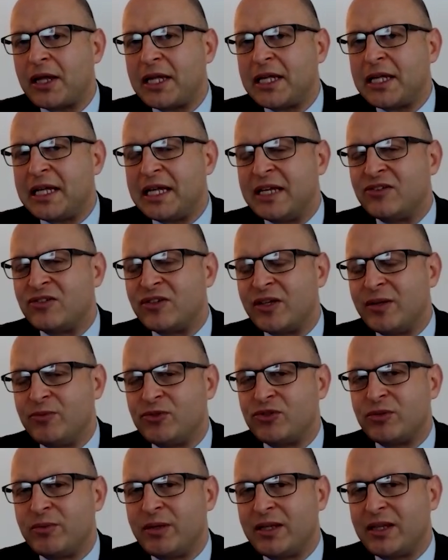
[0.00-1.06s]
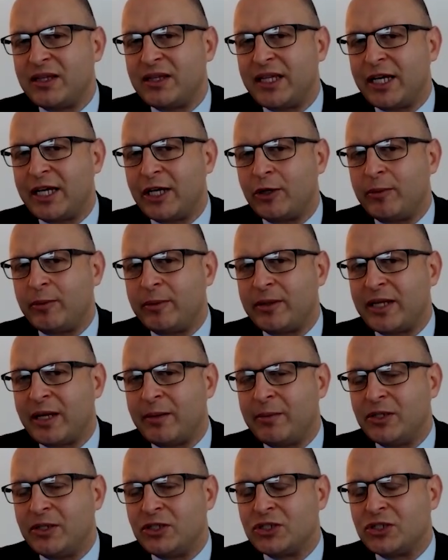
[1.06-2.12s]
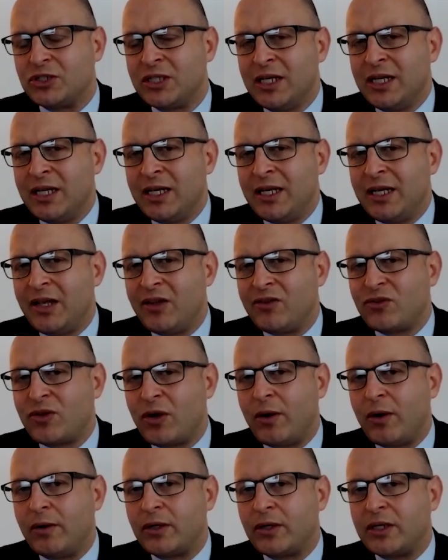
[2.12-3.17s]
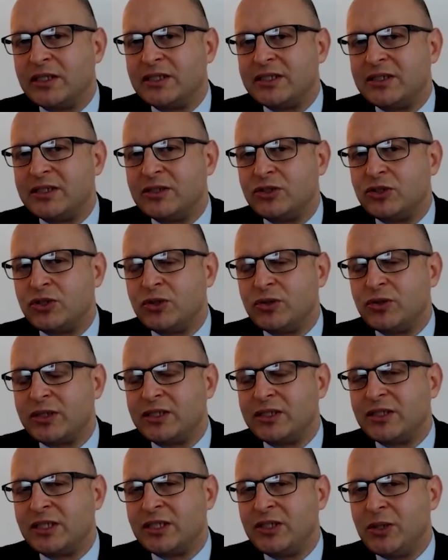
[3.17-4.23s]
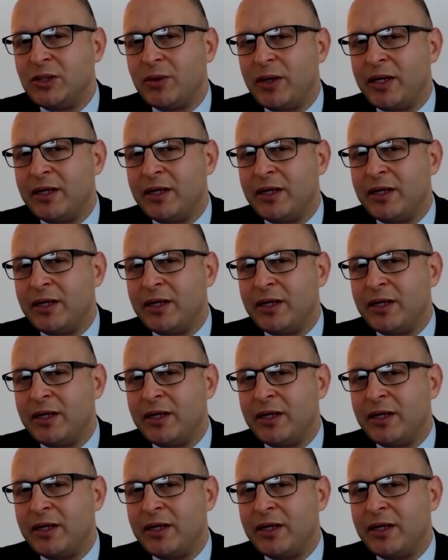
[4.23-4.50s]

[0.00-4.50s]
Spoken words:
it seems to me that the economic damage is going to continue.